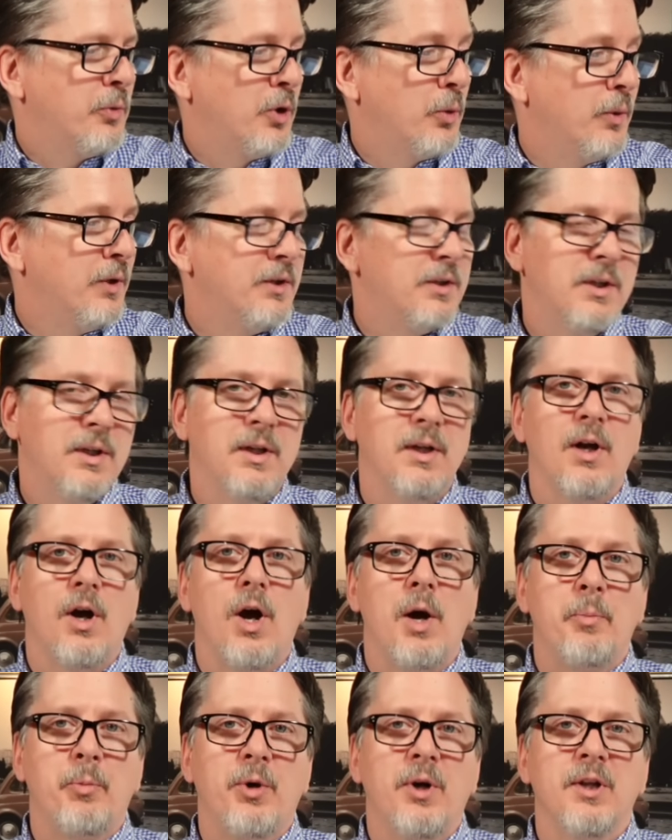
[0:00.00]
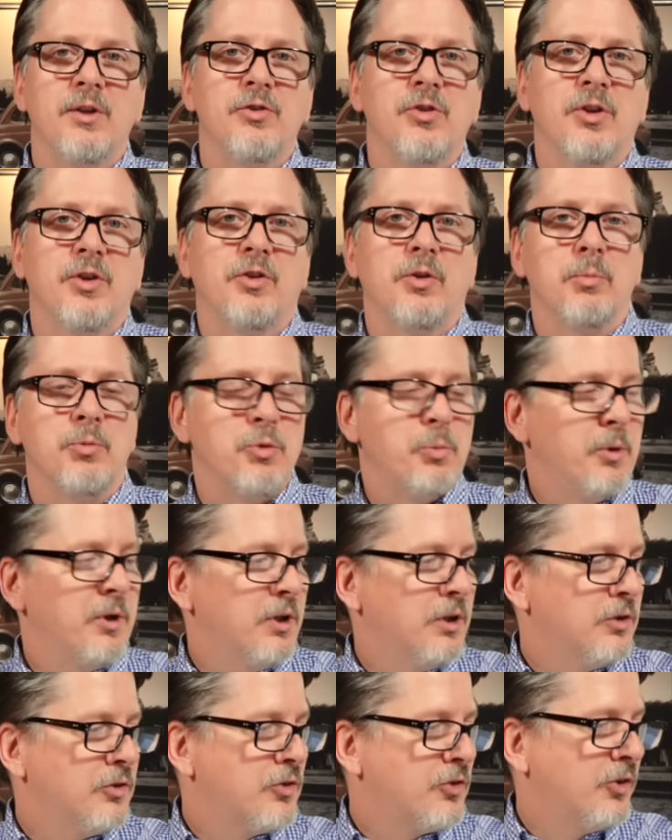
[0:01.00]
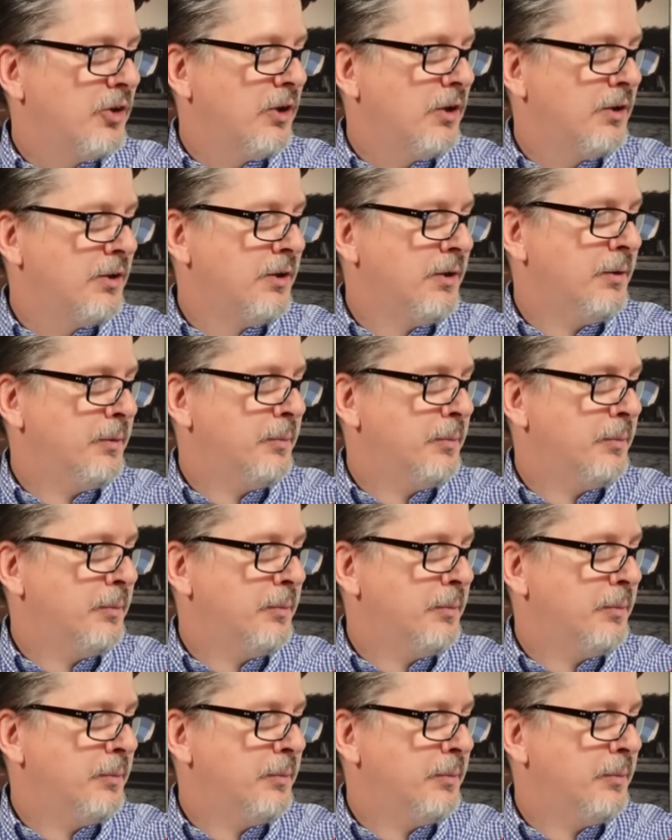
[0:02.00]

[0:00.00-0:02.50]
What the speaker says: or when the operating system's being installed.